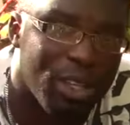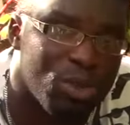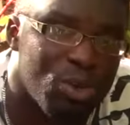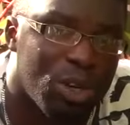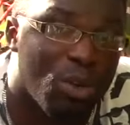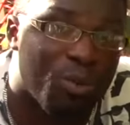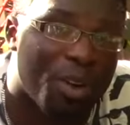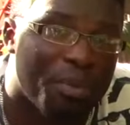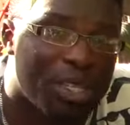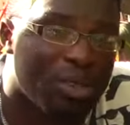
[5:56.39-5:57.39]
to do a
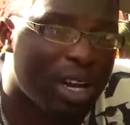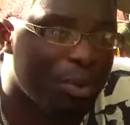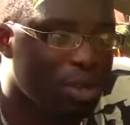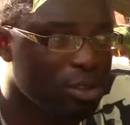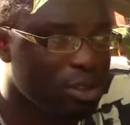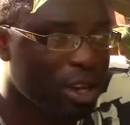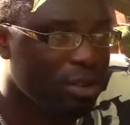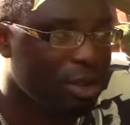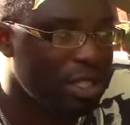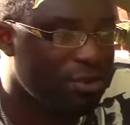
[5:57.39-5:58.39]
GoFundMe so that we could try to
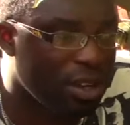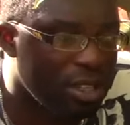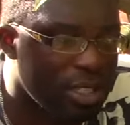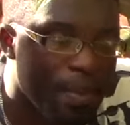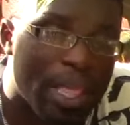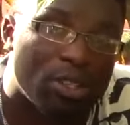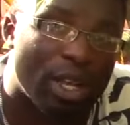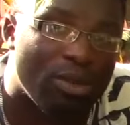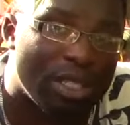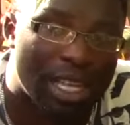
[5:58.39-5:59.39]
raise funds so
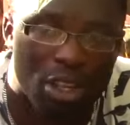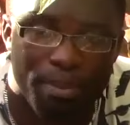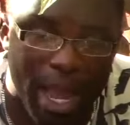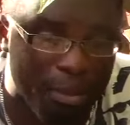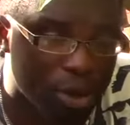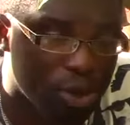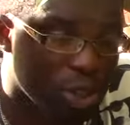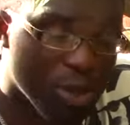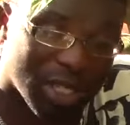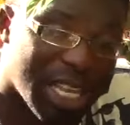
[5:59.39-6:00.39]
I could start to buy more
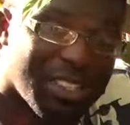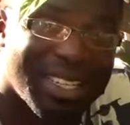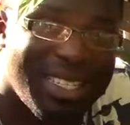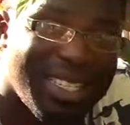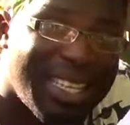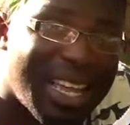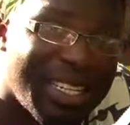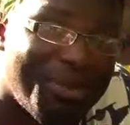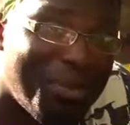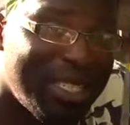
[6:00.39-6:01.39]
tools, because as you can see, that
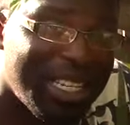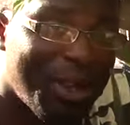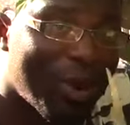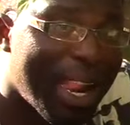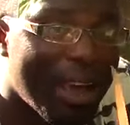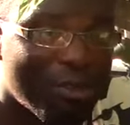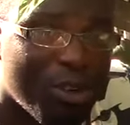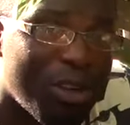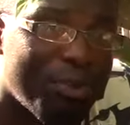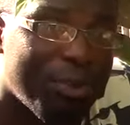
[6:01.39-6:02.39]
is basically what I have to
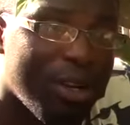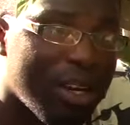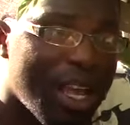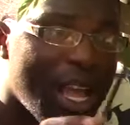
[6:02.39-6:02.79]
do the pruning.